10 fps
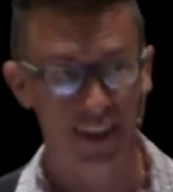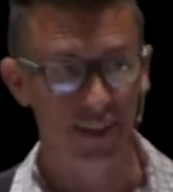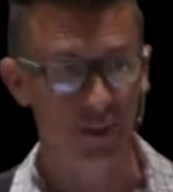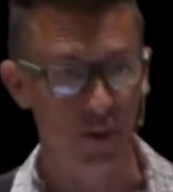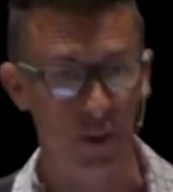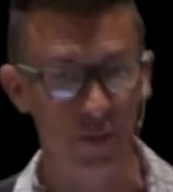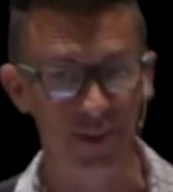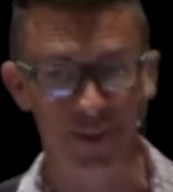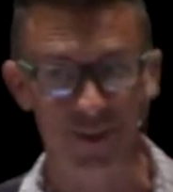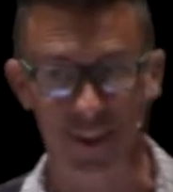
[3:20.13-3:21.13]
So I hope
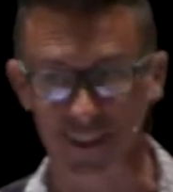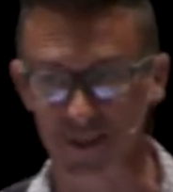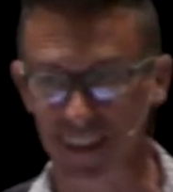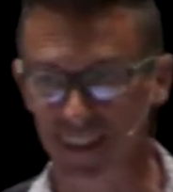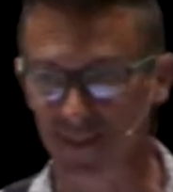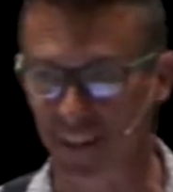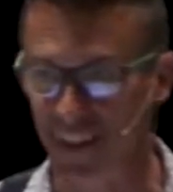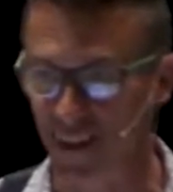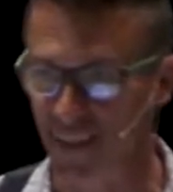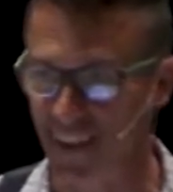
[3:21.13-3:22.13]
he's here next week to find
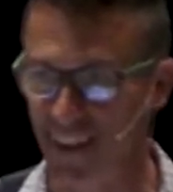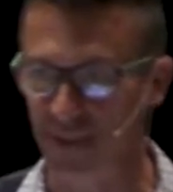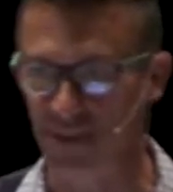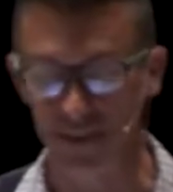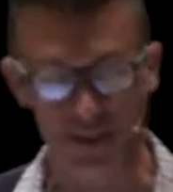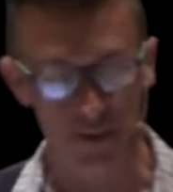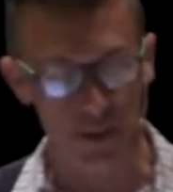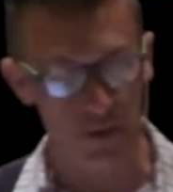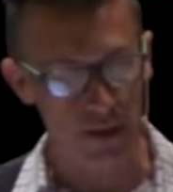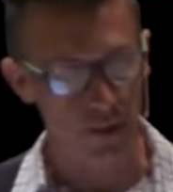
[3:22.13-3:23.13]
out about that. But this
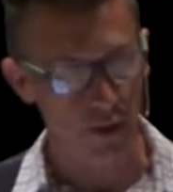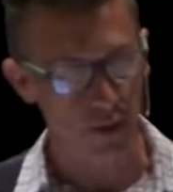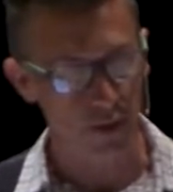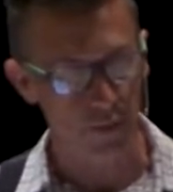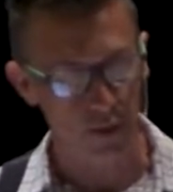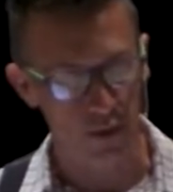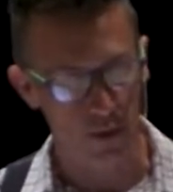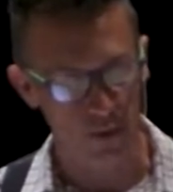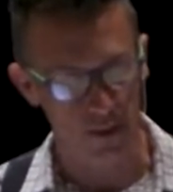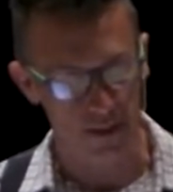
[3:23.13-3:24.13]
week, we, we're going we're
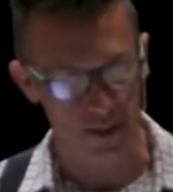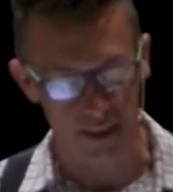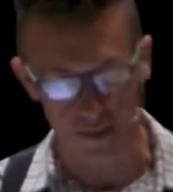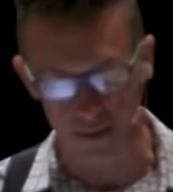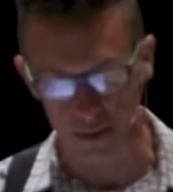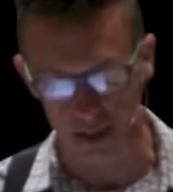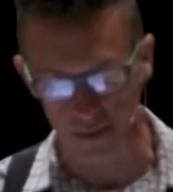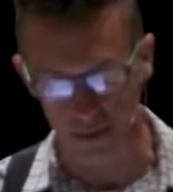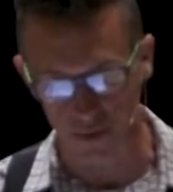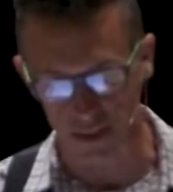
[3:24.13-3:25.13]
gonna only stick with
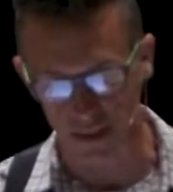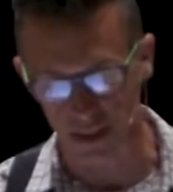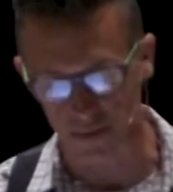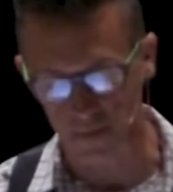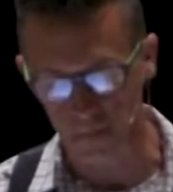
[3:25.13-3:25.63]
chapter 27.